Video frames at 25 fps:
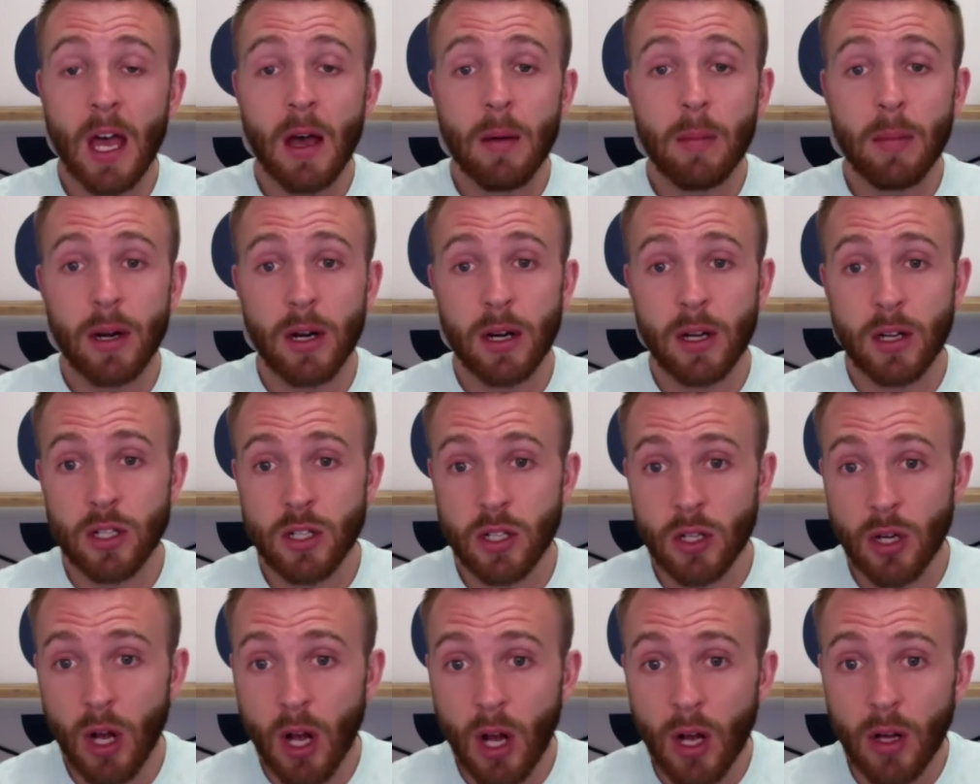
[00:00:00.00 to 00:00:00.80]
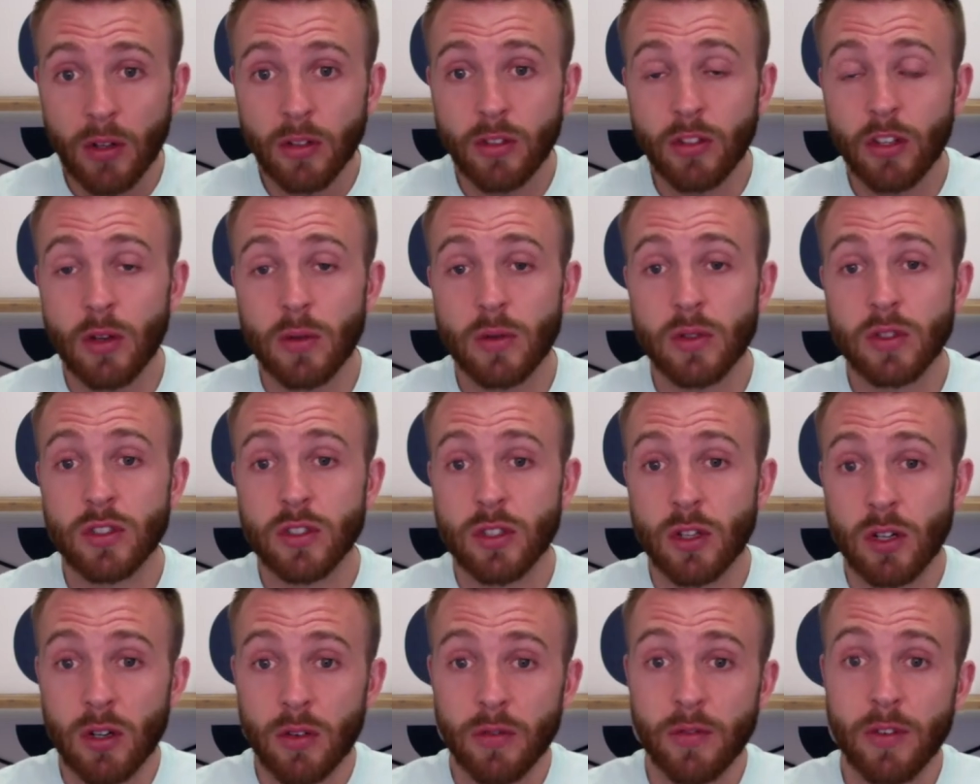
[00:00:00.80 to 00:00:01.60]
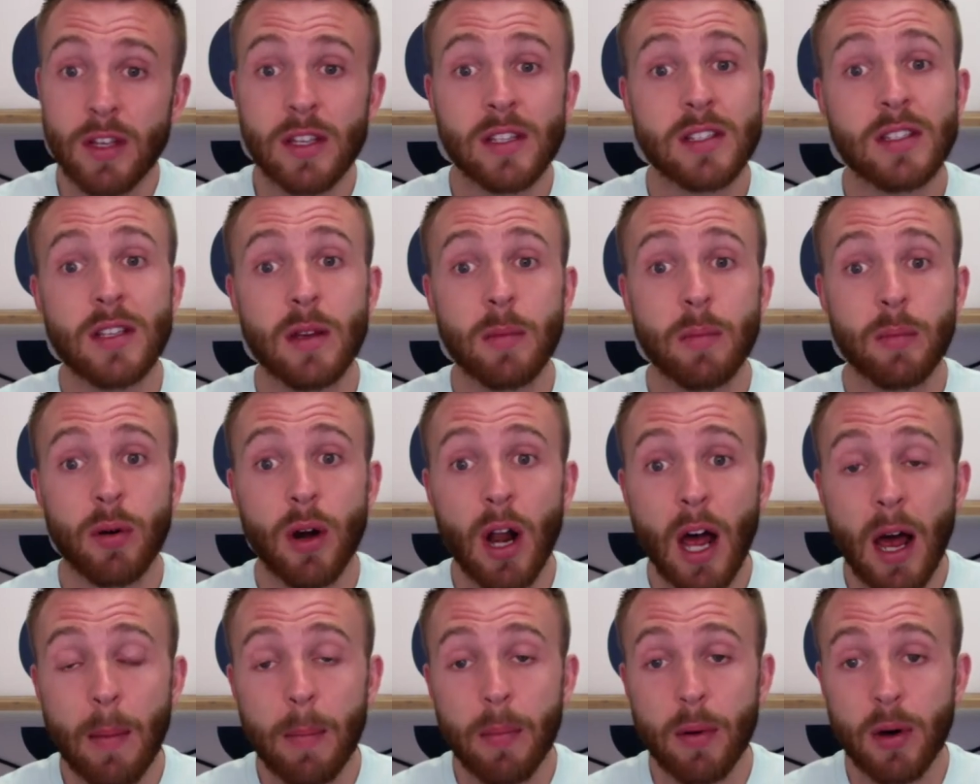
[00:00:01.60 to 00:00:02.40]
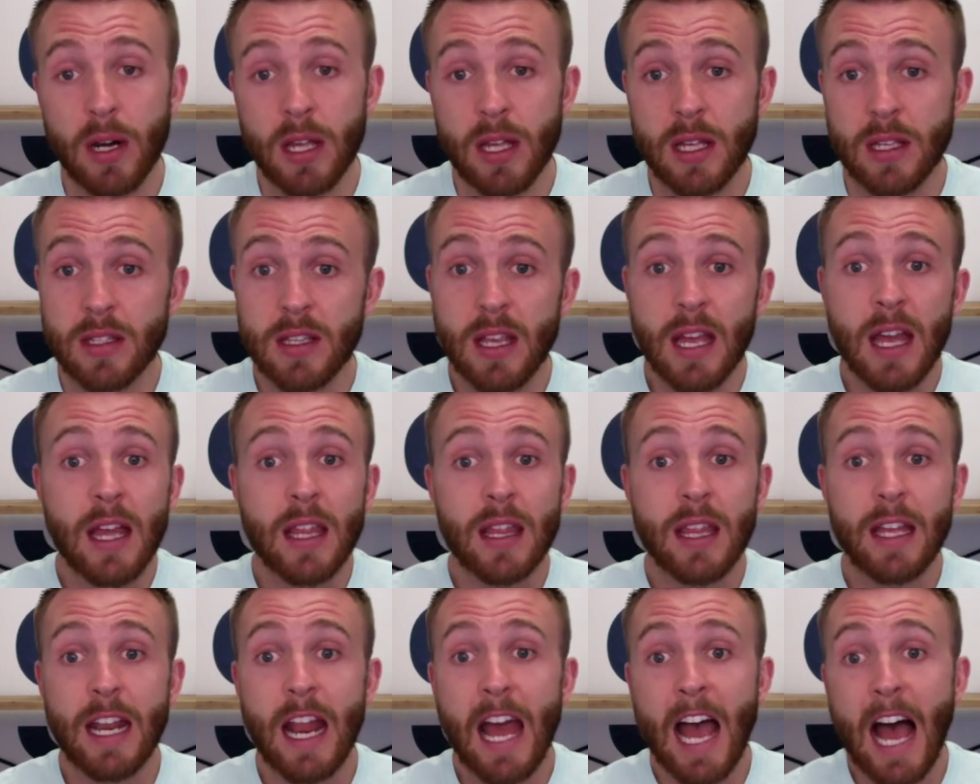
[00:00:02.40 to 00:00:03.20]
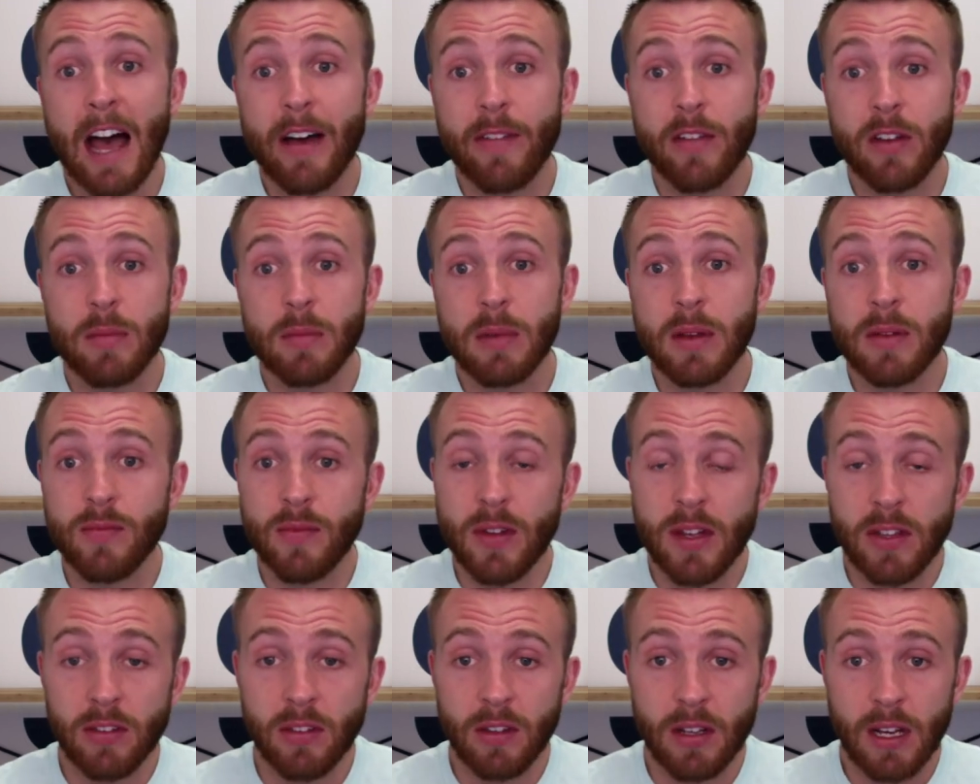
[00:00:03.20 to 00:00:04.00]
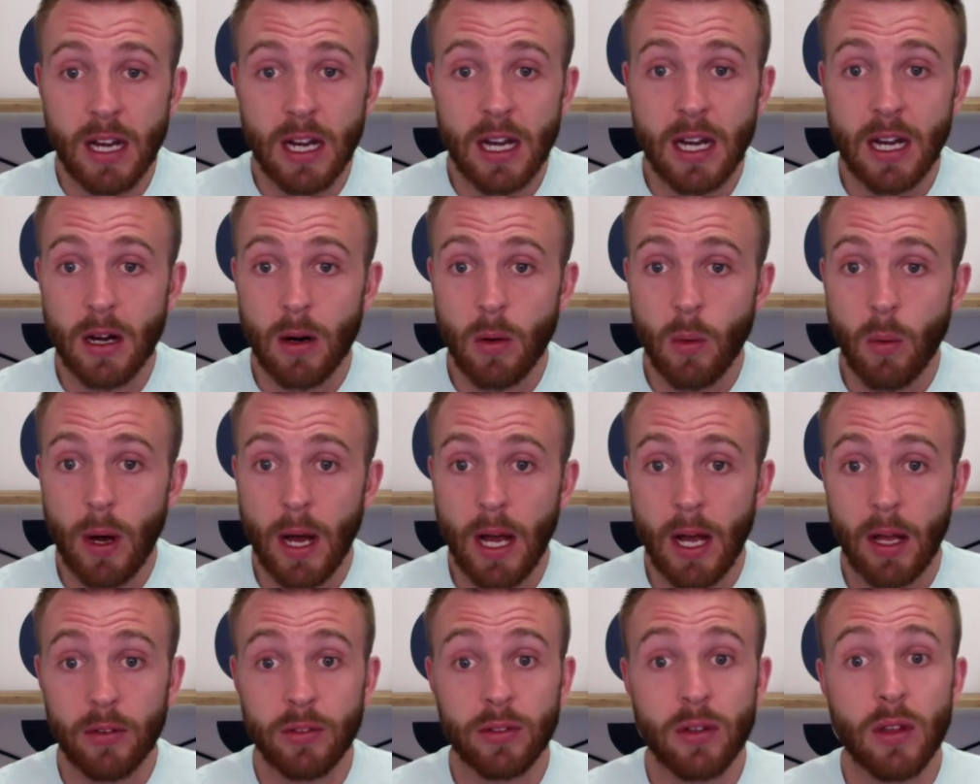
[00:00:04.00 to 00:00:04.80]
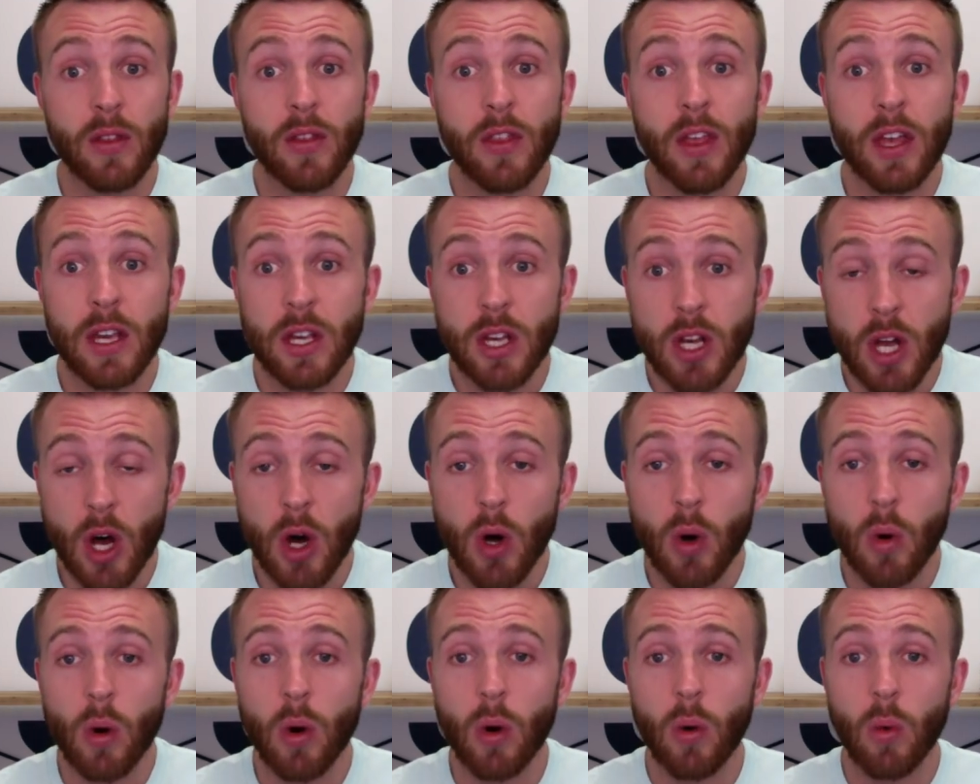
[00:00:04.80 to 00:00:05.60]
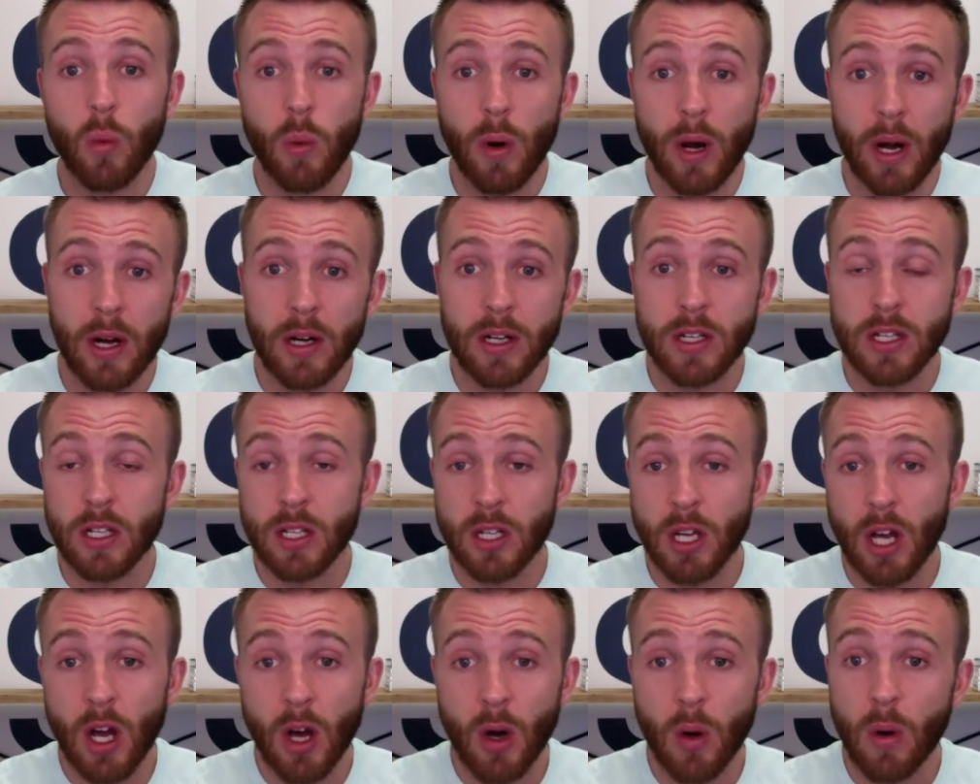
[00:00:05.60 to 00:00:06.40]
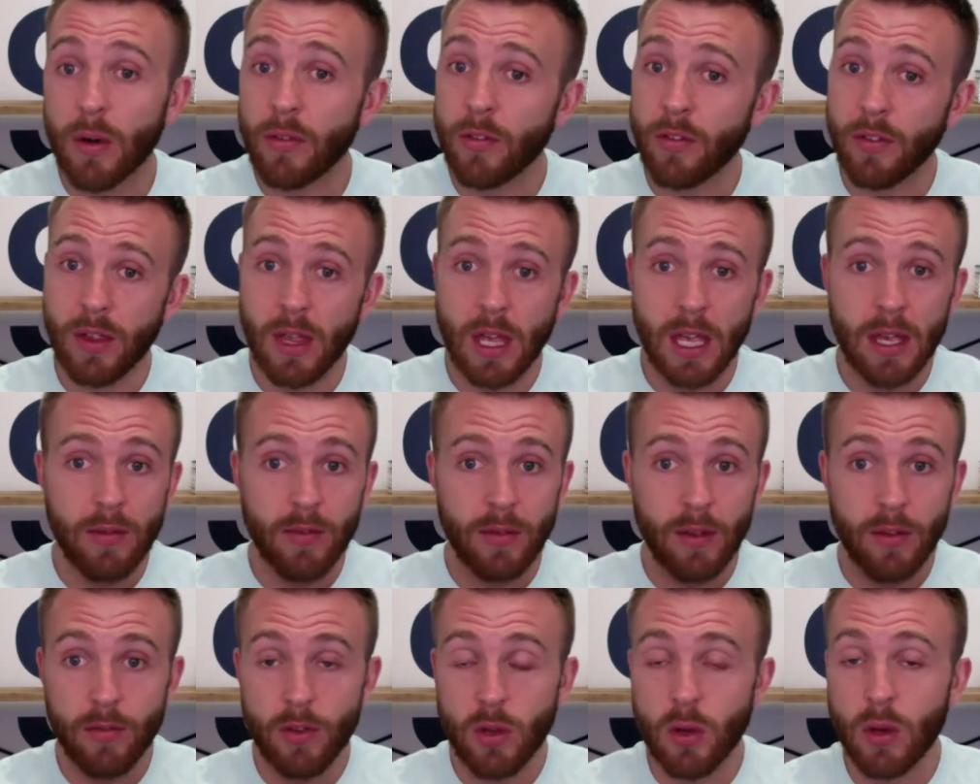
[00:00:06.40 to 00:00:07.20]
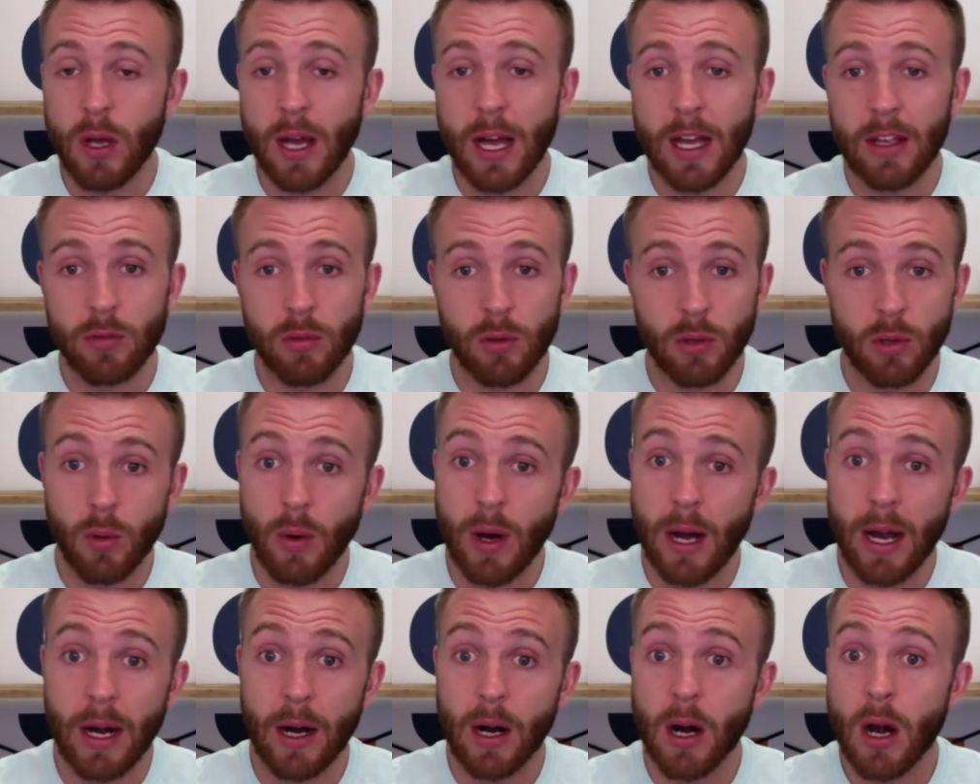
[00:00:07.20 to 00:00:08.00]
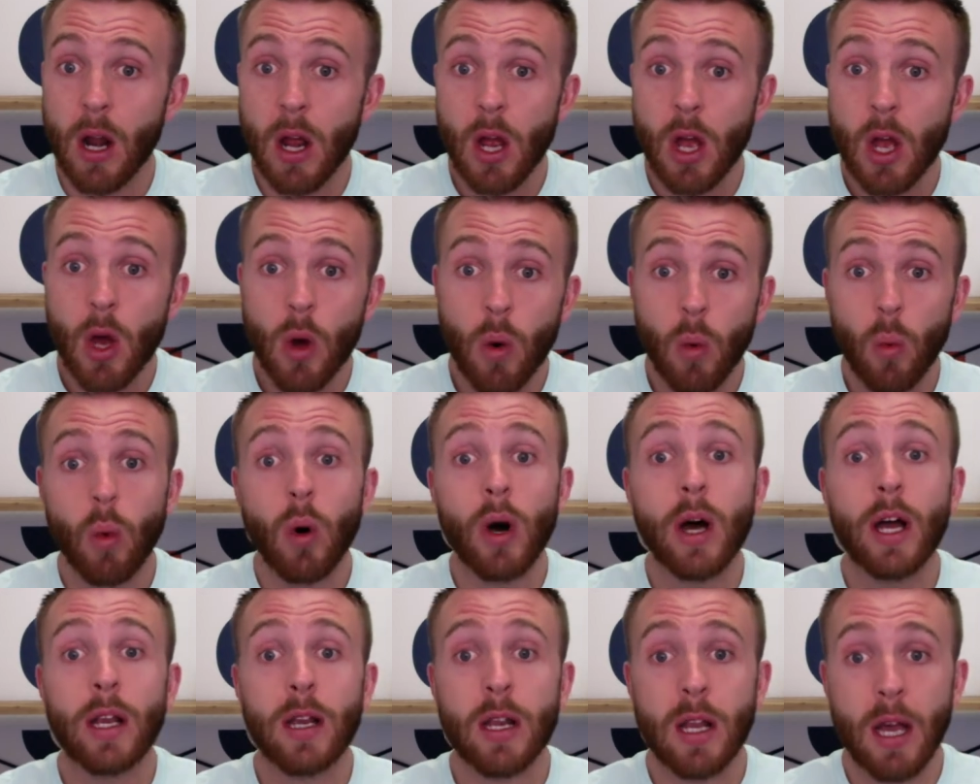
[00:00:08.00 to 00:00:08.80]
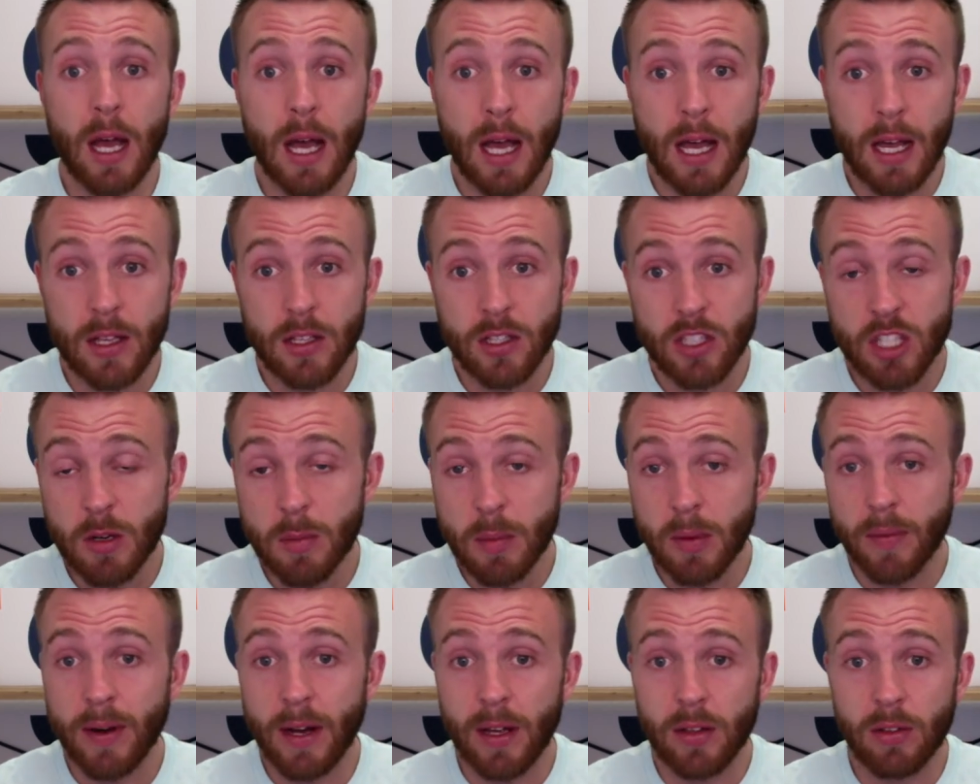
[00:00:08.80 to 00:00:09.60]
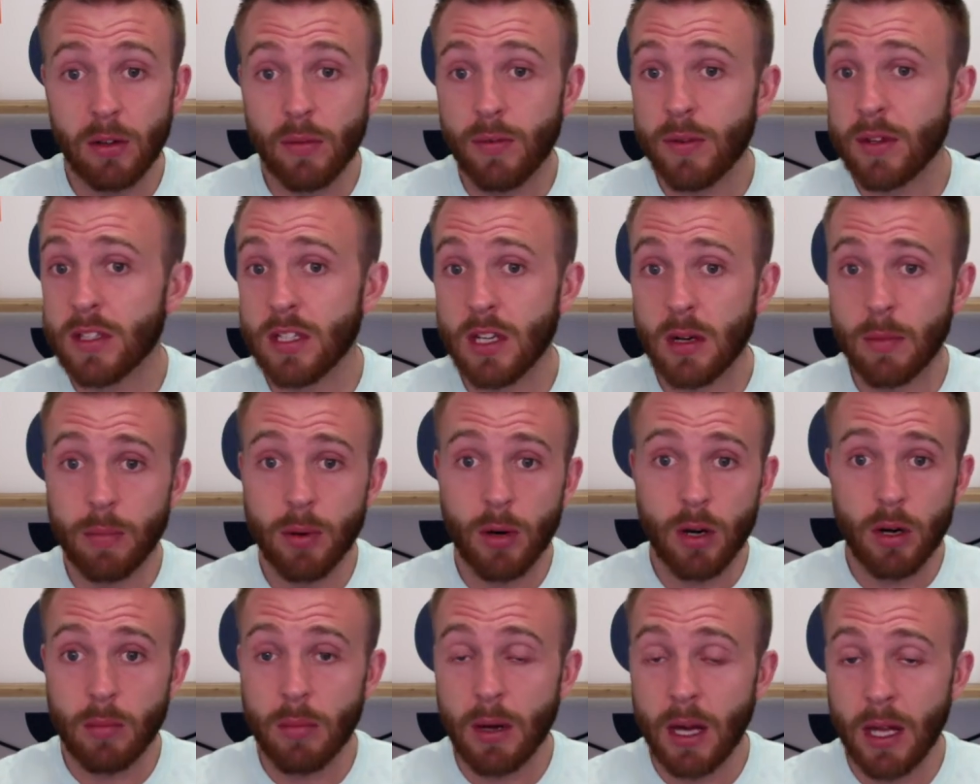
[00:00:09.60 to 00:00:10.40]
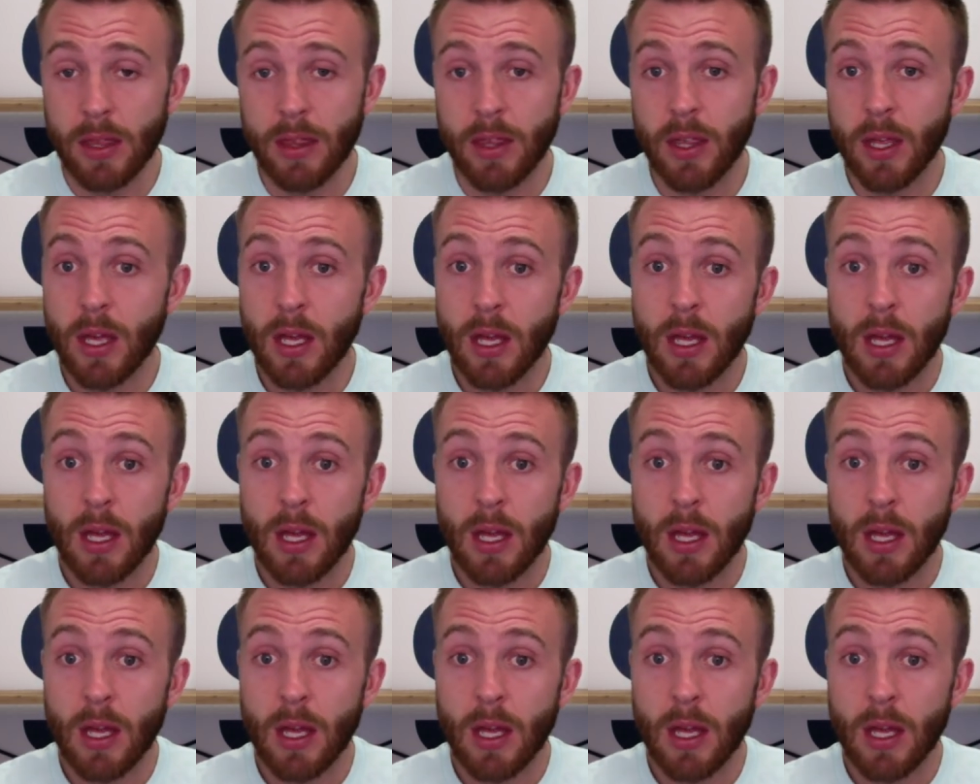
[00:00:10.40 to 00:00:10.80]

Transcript: But it should also surface the properties that haven't been visited in a while so that they know where to go. If you guys require one supervisor visit per month